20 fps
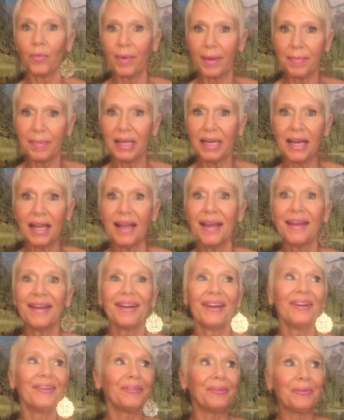women.
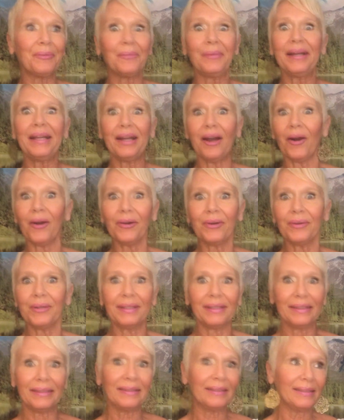We are
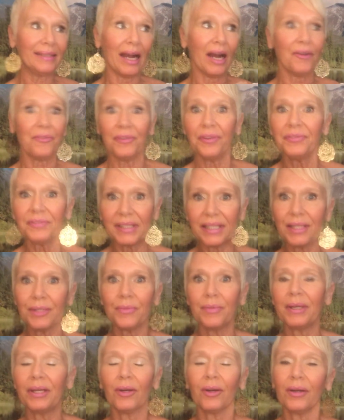in our
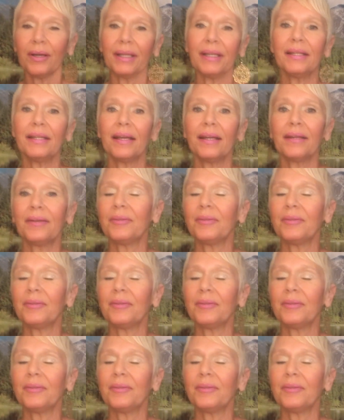50s, we are in